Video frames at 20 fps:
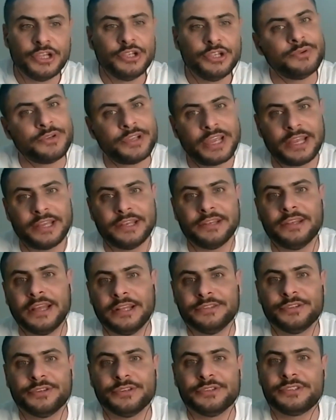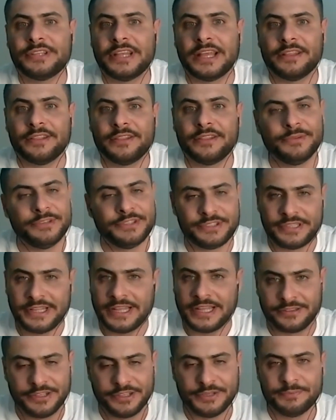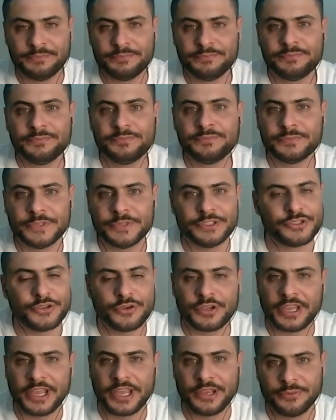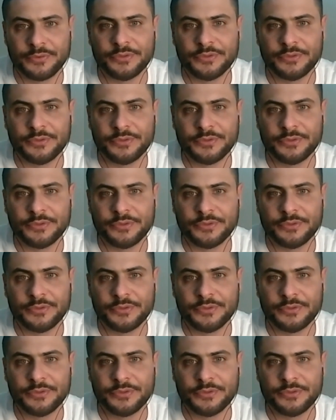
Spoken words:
you can understand them instantly. It's okay.